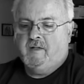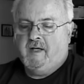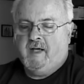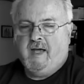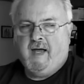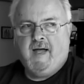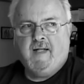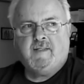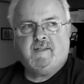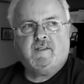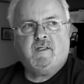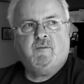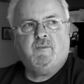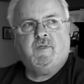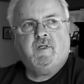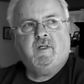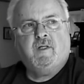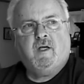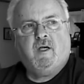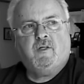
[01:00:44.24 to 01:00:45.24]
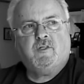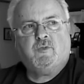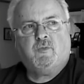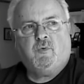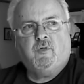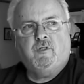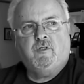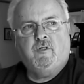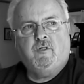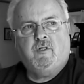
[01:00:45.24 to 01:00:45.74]
and they had something
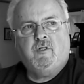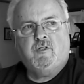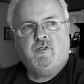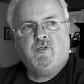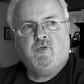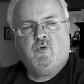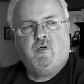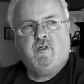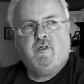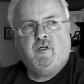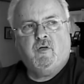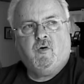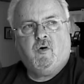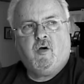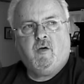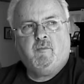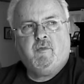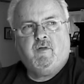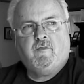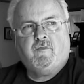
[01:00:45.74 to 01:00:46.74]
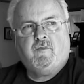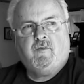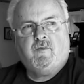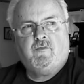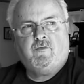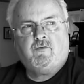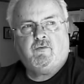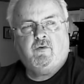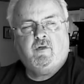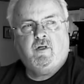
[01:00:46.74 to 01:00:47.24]
else where you could join the army
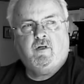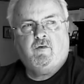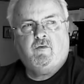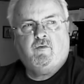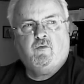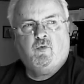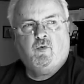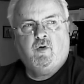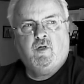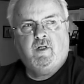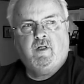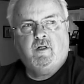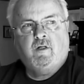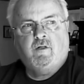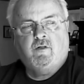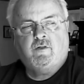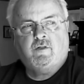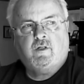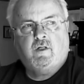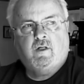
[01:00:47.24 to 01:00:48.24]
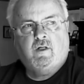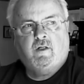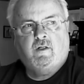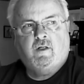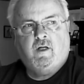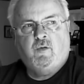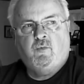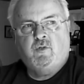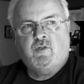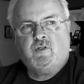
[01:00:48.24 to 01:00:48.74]
for three or four years
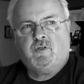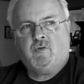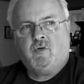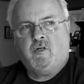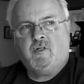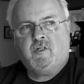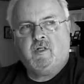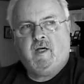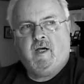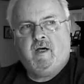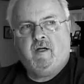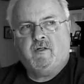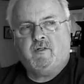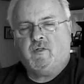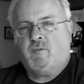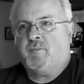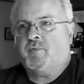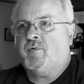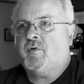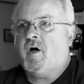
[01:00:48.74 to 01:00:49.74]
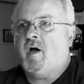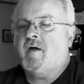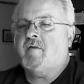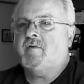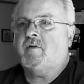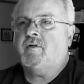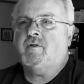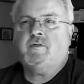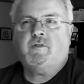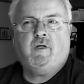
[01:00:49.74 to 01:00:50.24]
and they would start you out as a
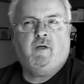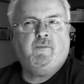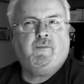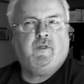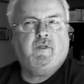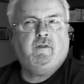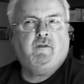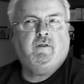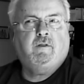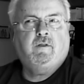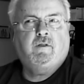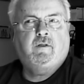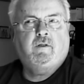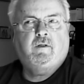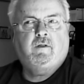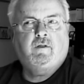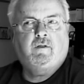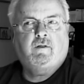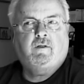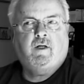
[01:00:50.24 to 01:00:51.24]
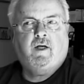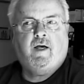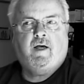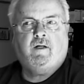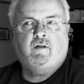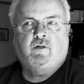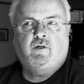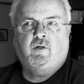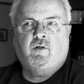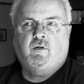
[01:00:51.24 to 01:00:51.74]
private or something. Hmm. They
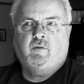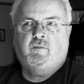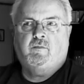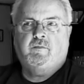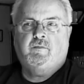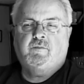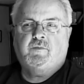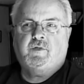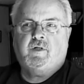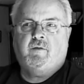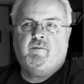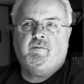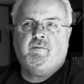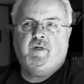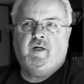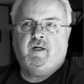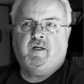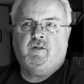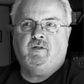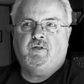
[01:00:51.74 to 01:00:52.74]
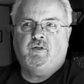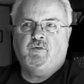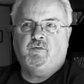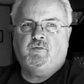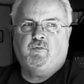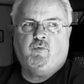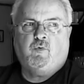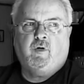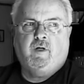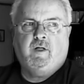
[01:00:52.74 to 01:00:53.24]
had a little something they could
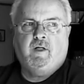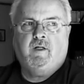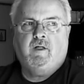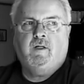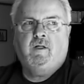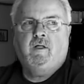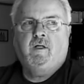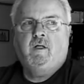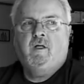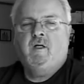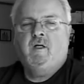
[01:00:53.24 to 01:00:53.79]
do for you.